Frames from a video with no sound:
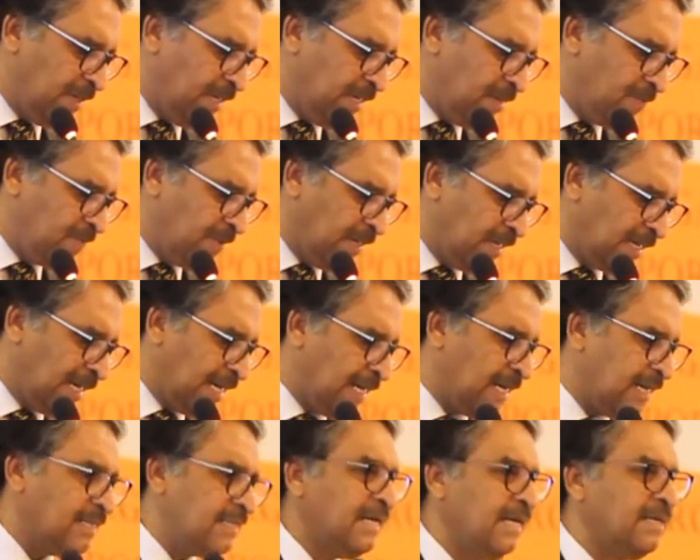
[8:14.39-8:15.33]
are
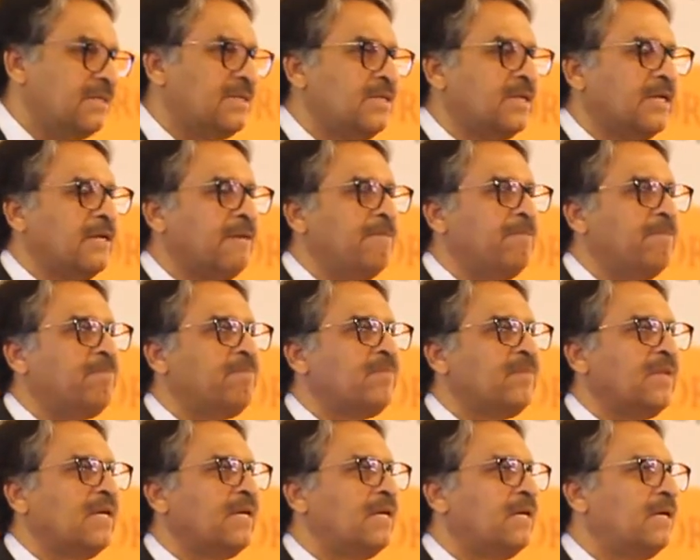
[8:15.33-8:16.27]
glad that
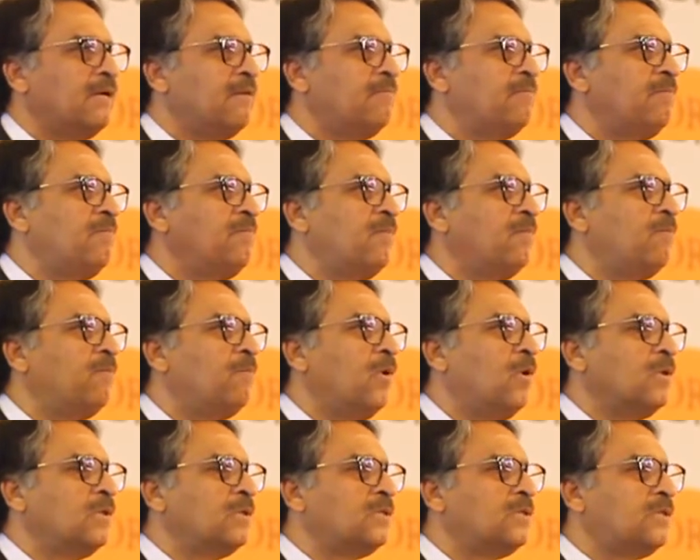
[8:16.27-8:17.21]

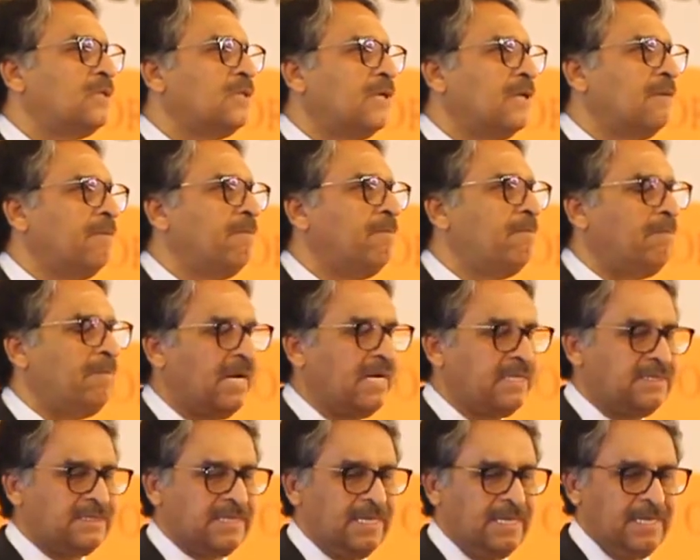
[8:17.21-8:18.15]
both
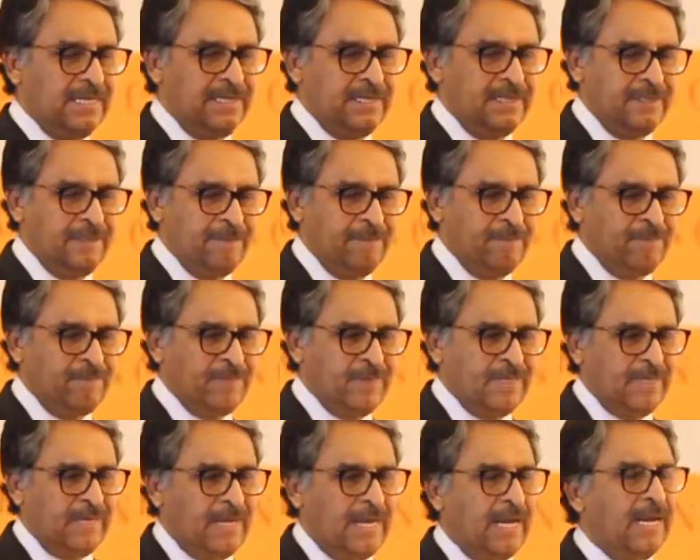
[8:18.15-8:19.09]
Pakistan
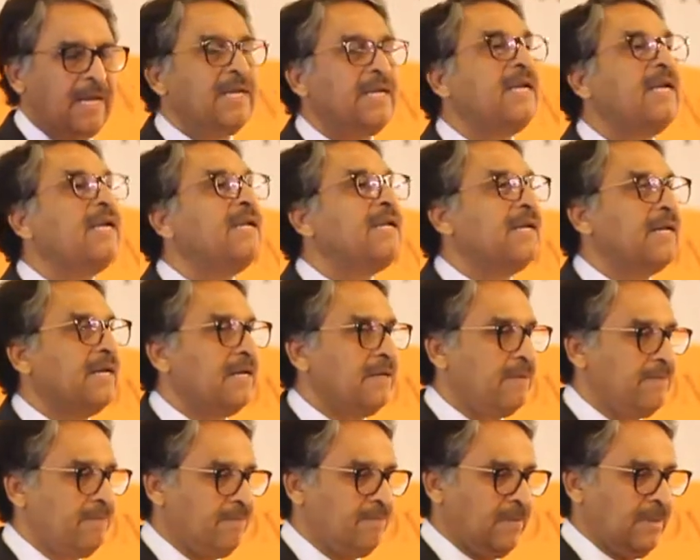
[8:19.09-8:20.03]
and
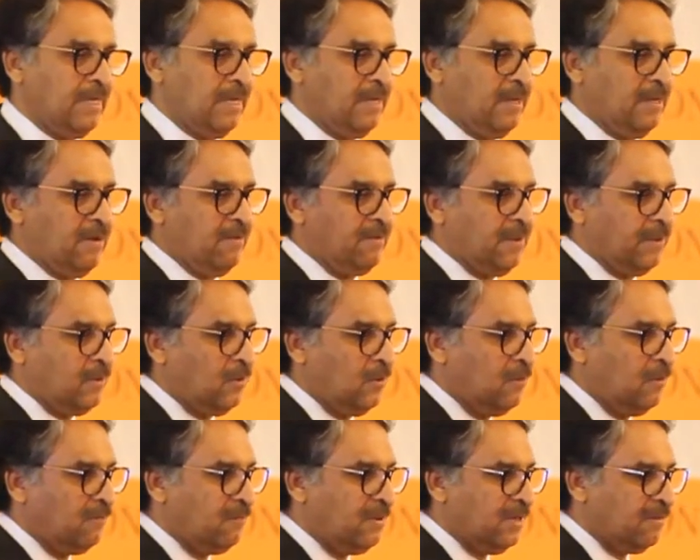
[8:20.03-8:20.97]
India, with
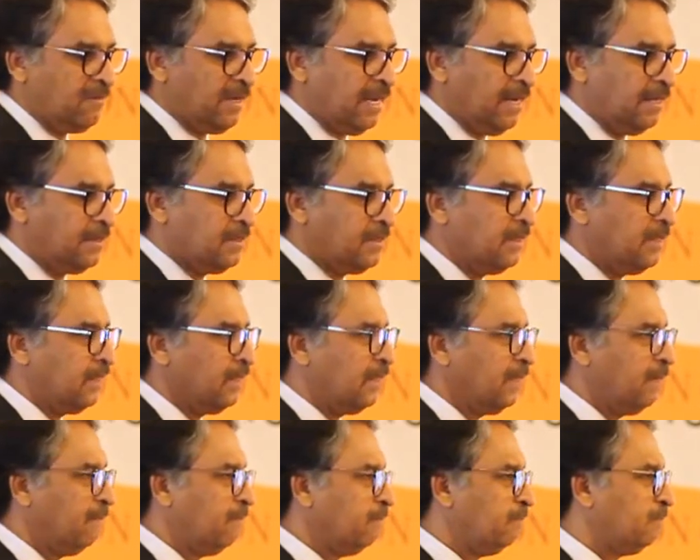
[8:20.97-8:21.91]
whom we have had
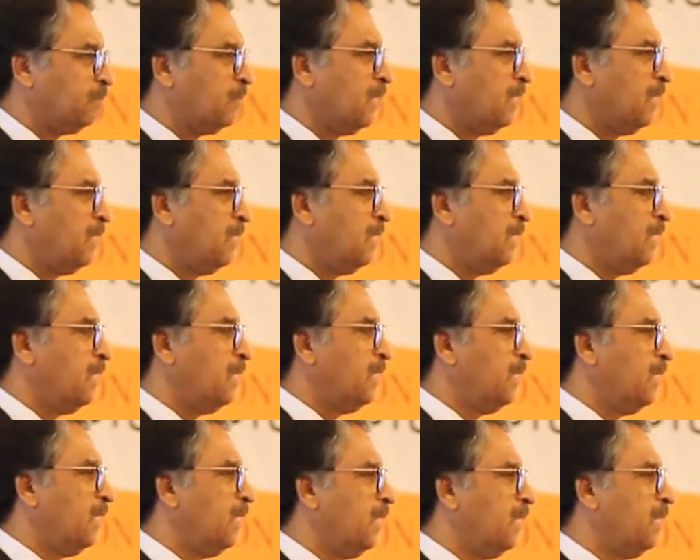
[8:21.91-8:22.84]

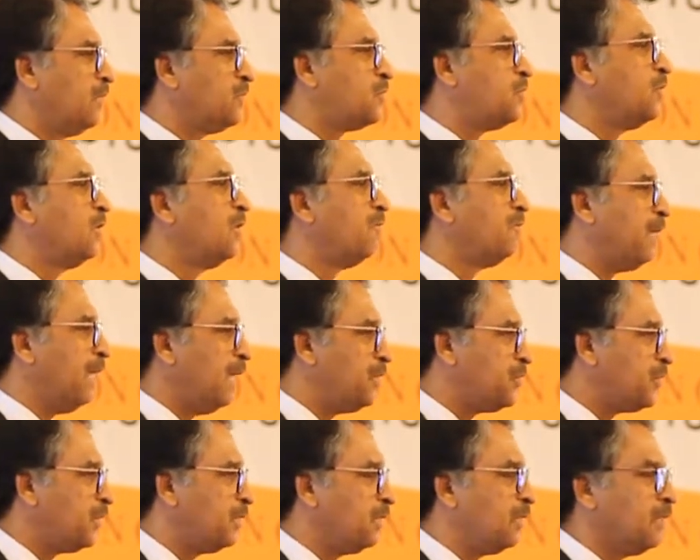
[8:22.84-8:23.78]
a history of
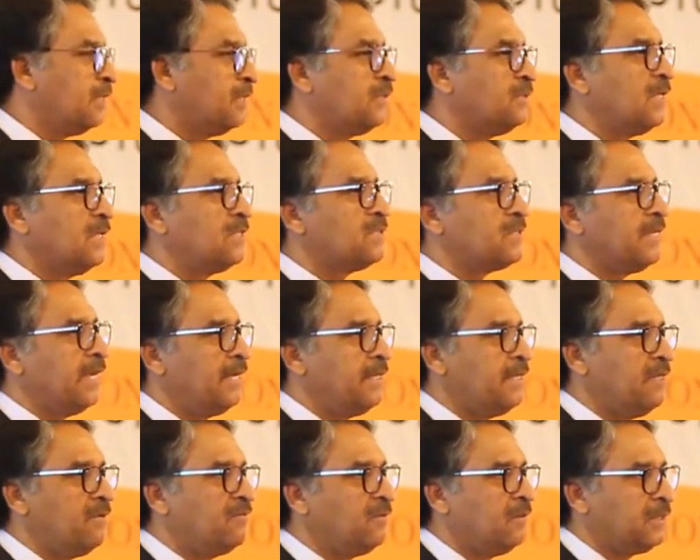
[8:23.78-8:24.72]
tension since
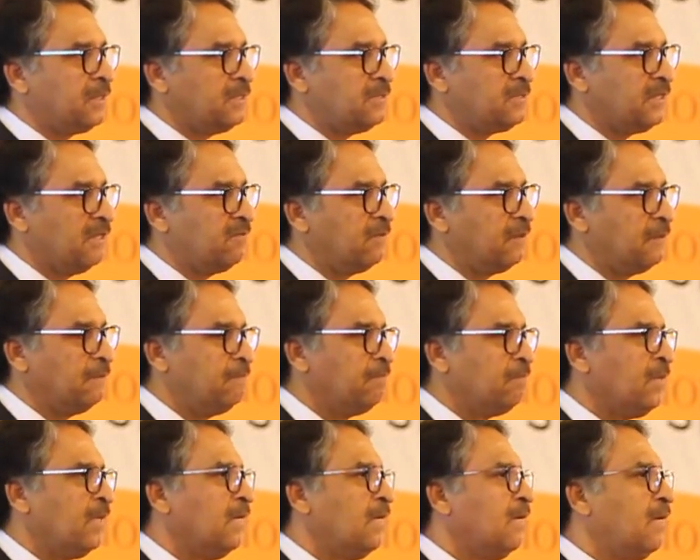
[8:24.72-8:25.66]
1947,
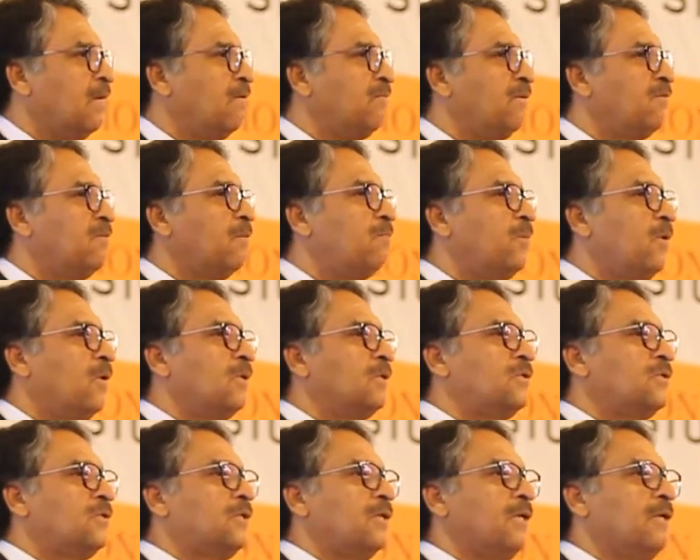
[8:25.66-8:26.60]
we were
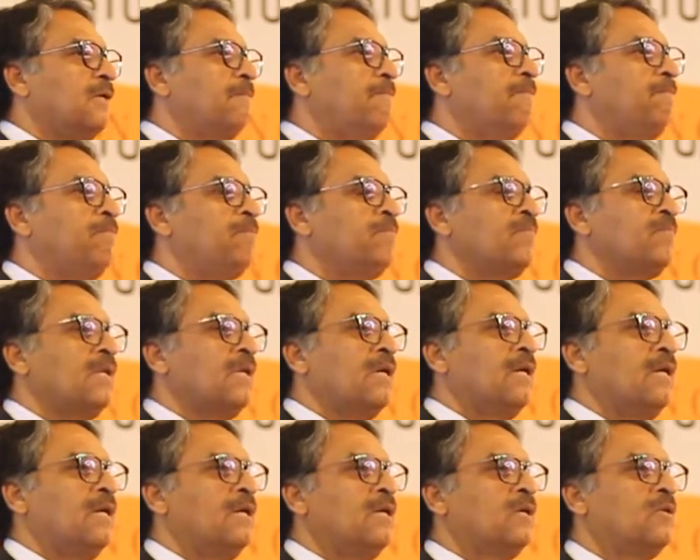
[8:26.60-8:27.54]
both
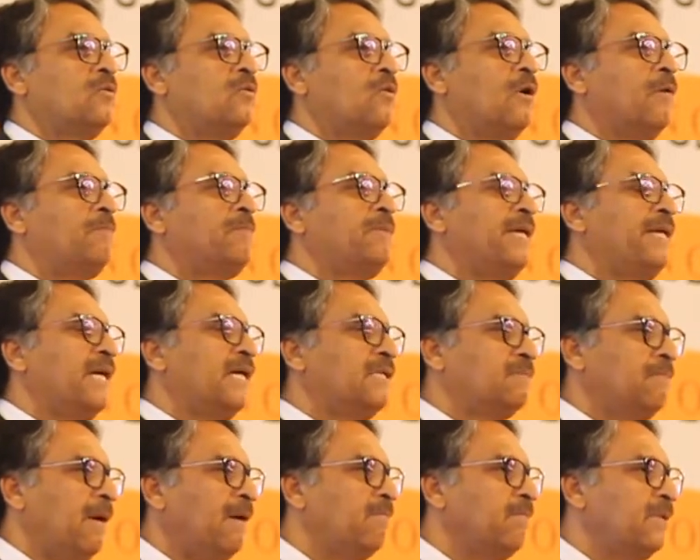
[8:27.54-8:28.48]
co-opted
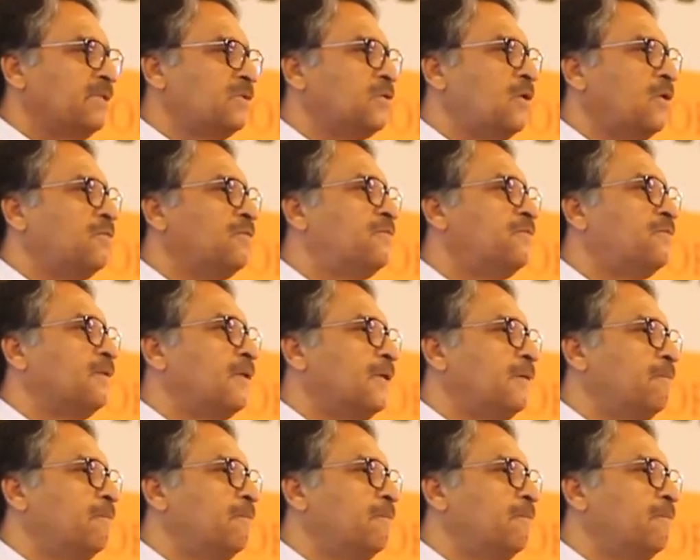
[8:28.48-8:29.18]
as members of